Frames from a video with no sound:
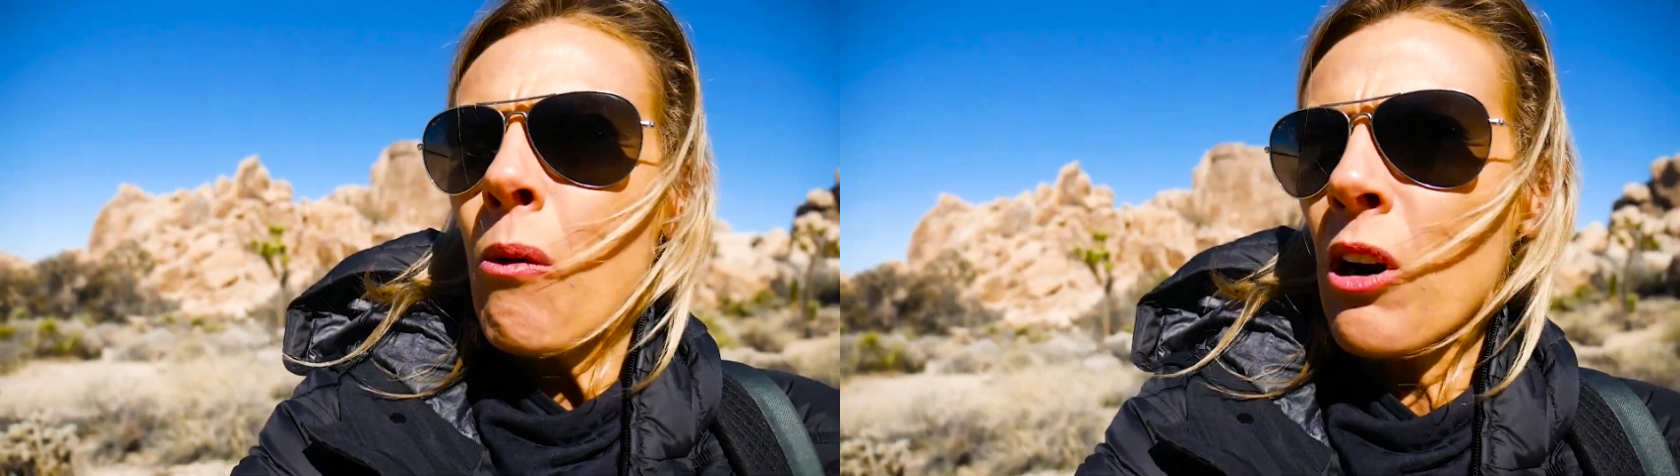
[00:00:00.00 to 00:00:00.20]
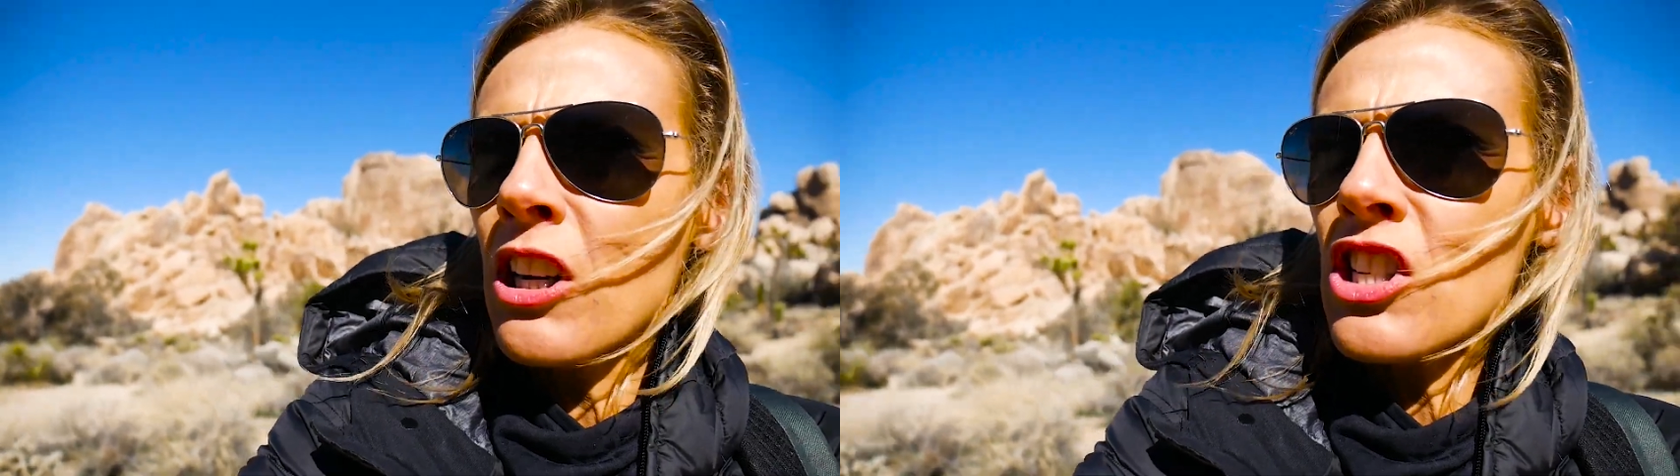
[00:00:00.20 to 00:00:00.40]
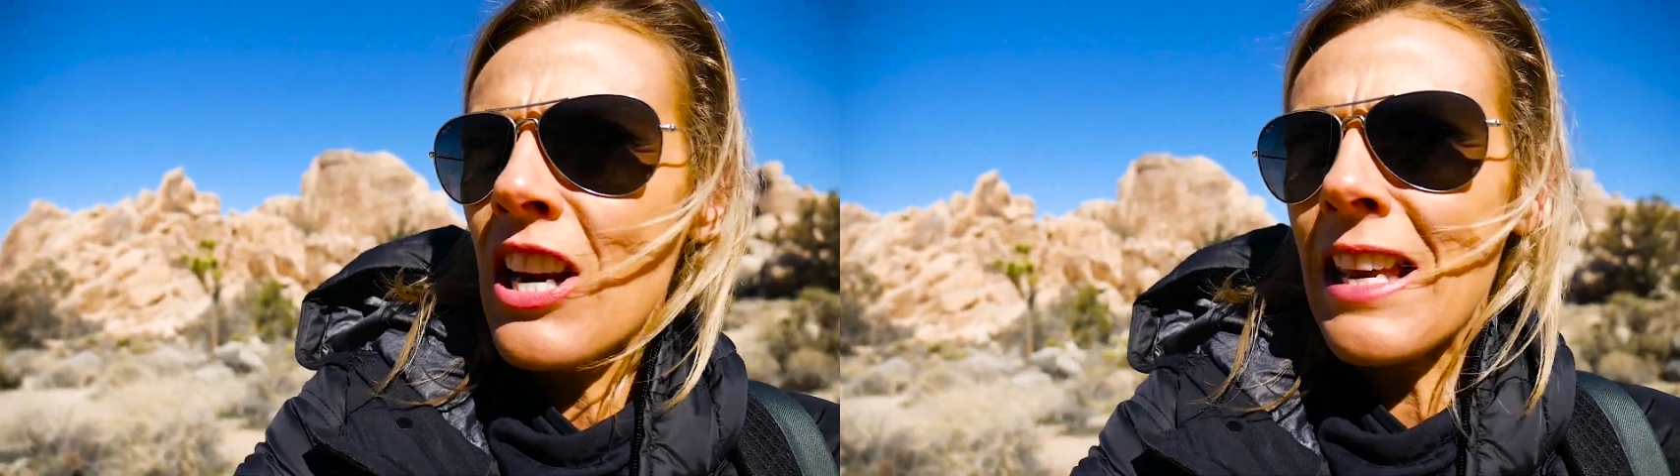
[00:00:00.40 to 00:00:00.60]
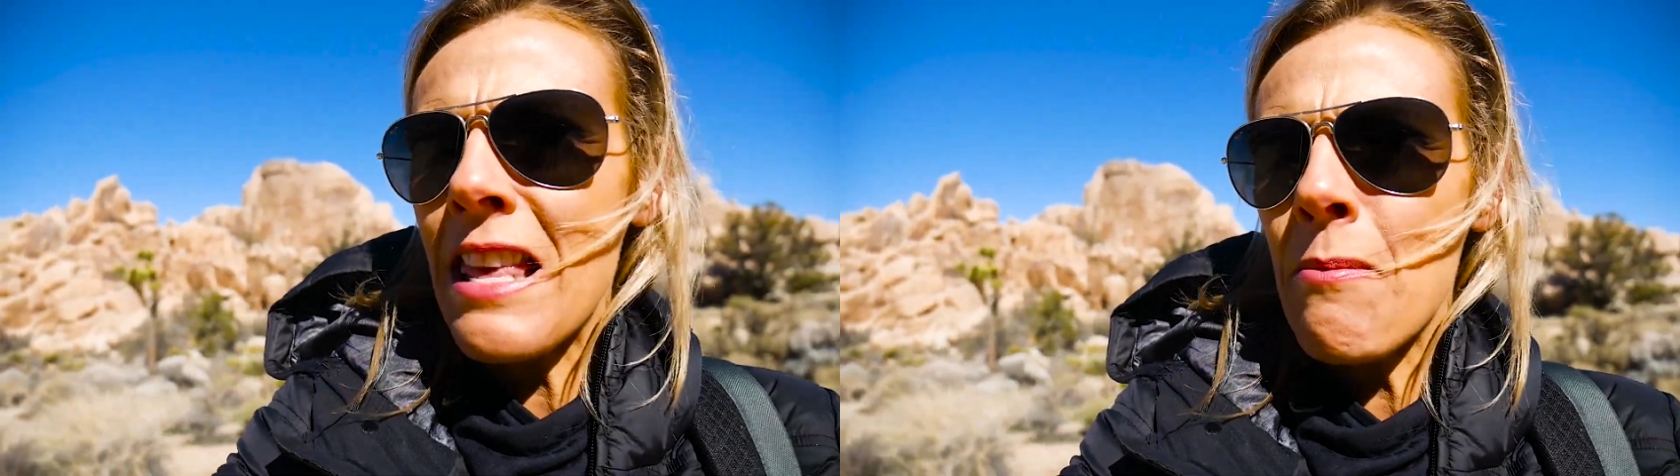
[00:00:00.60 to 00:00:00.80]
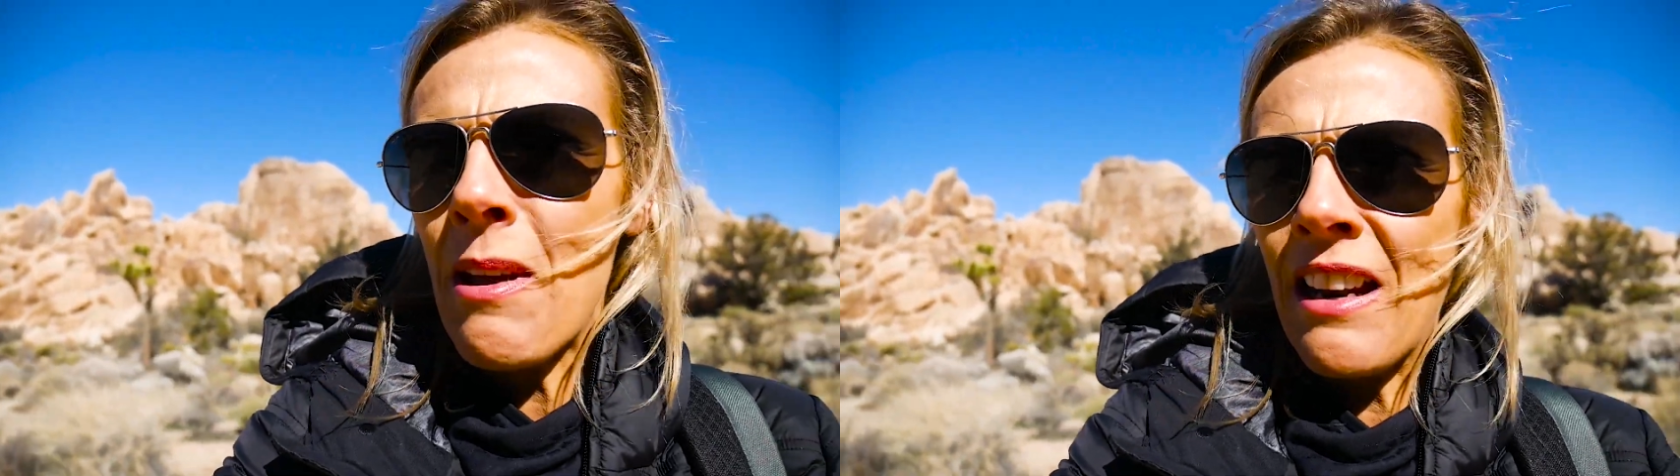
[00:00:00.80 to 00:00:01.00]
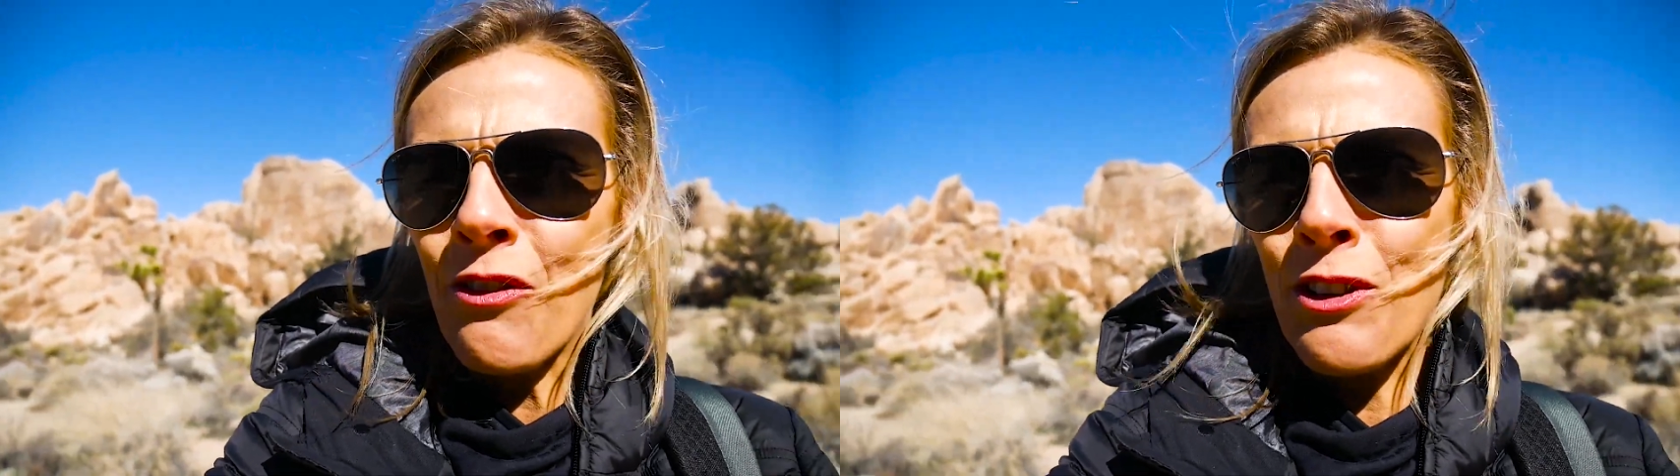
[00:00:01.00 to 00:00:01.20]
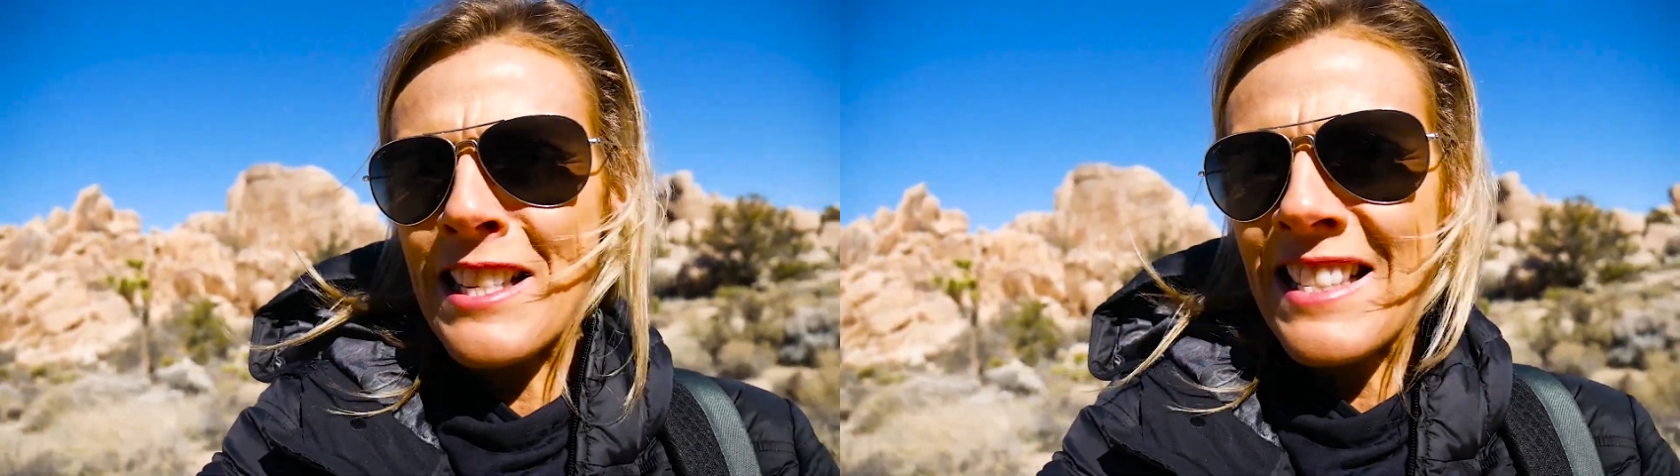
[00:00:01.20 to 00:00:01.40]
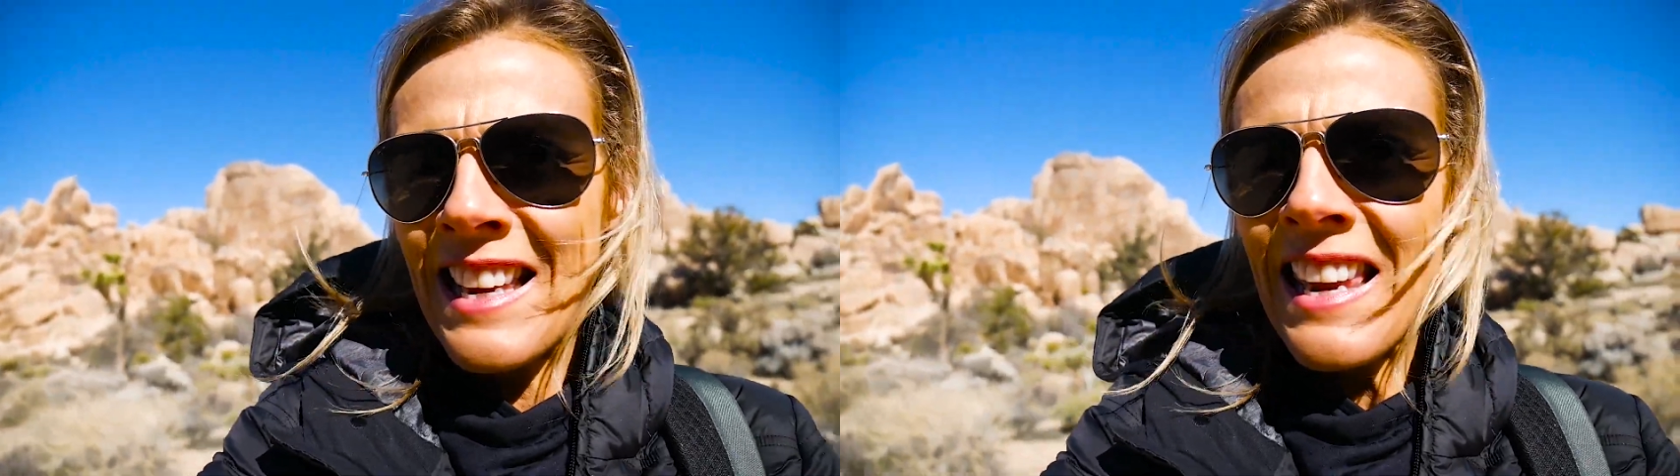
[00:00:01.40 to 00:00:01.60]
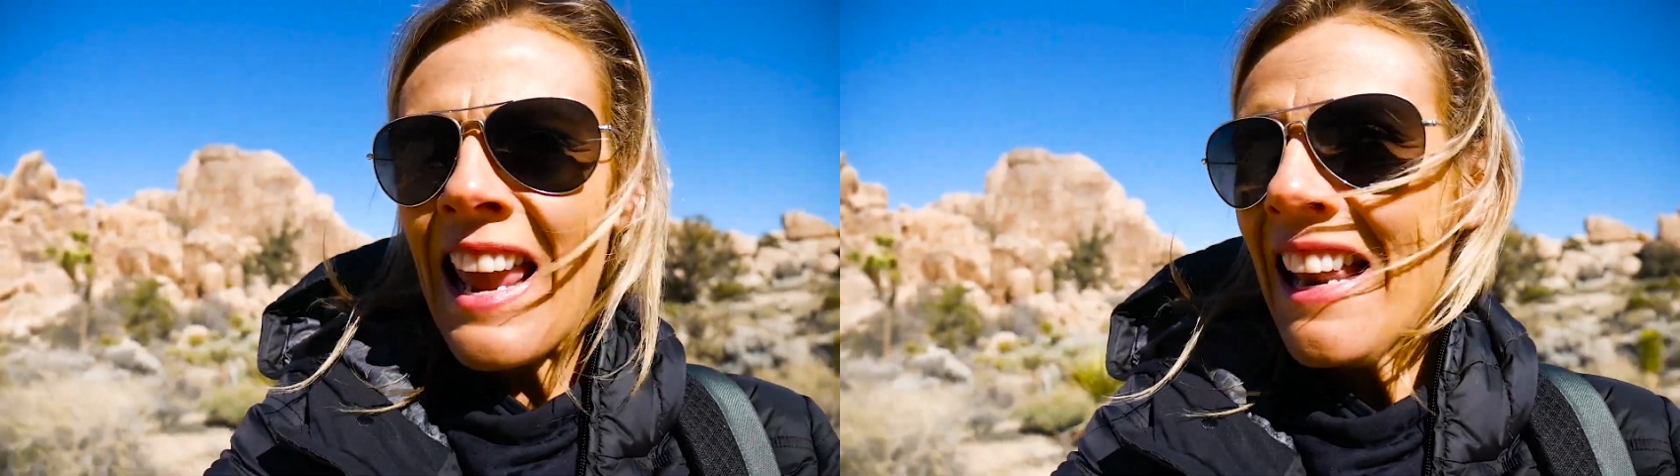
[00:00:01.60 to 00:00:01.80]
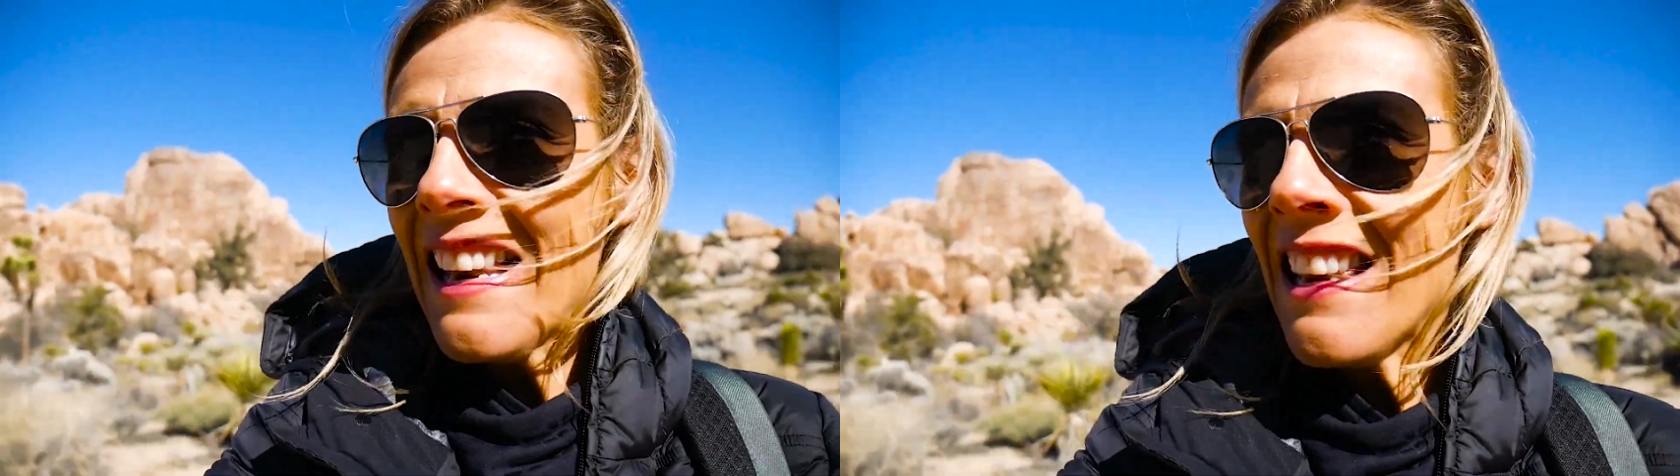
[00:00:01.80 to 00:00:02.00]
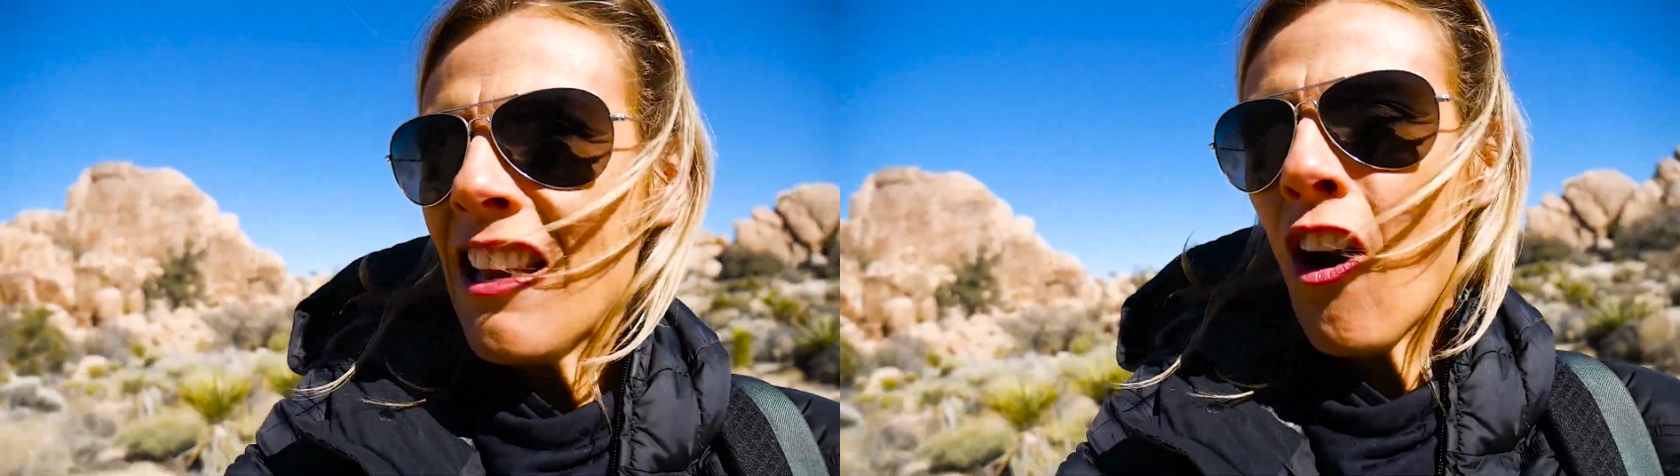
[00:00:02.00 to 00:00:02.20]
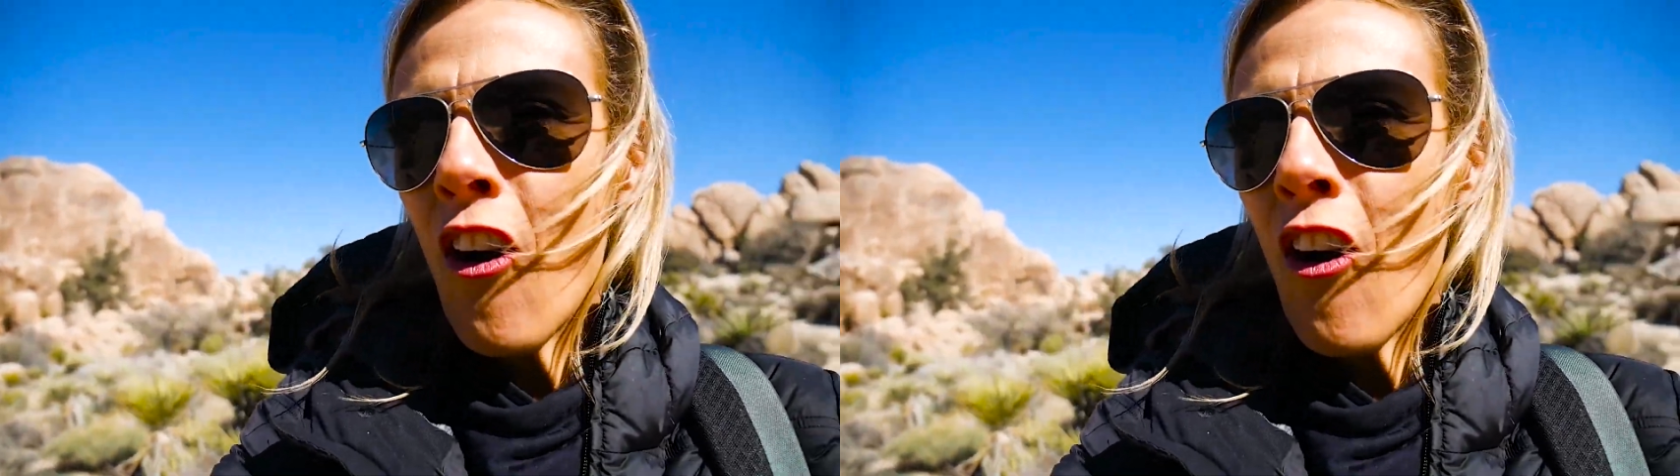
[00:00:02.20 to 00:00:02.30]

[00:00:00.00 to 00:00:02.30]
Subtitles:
want to check them out if we see any